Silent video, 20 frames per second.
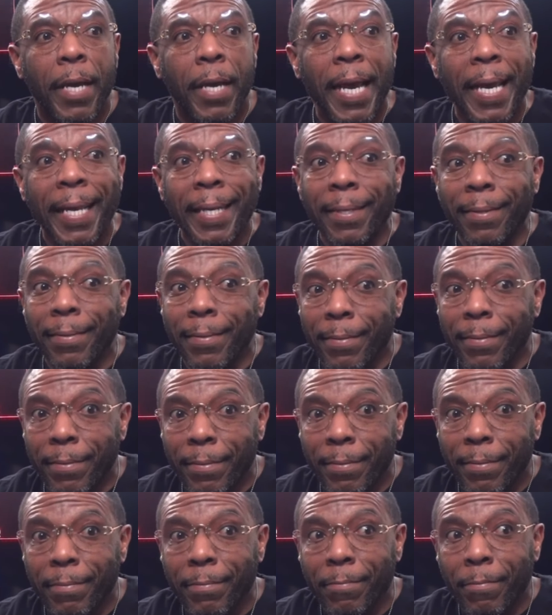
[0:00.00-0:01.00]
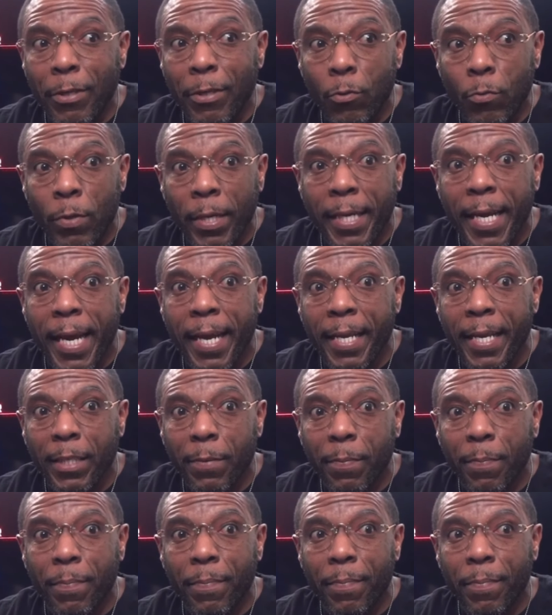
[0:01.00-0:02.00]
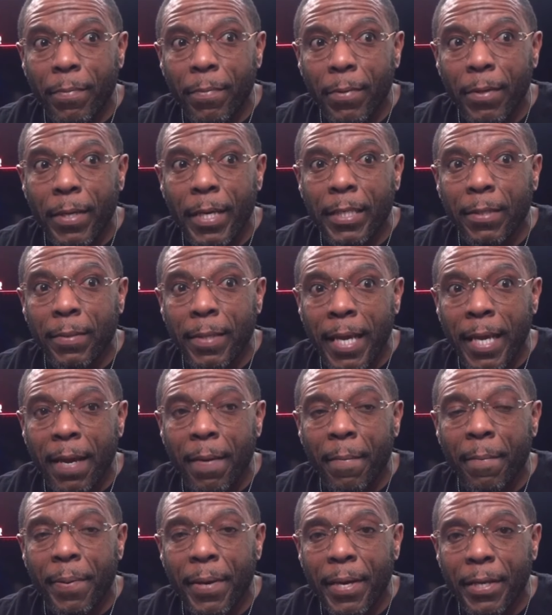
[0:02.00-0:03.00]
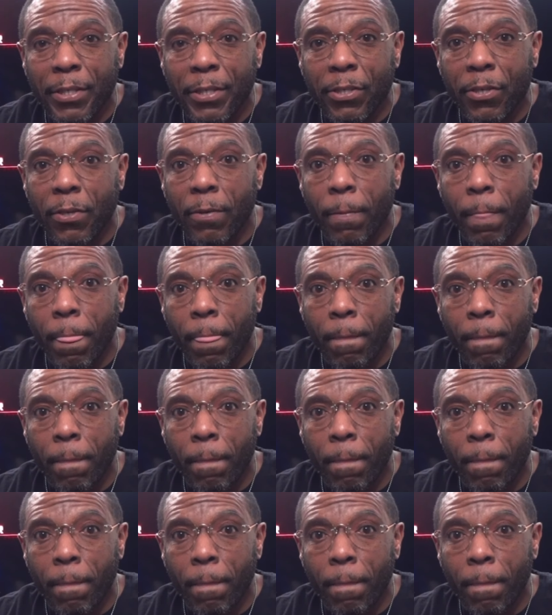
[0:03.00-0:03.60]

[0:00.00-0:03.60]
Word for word: And when you look at his his damn picture,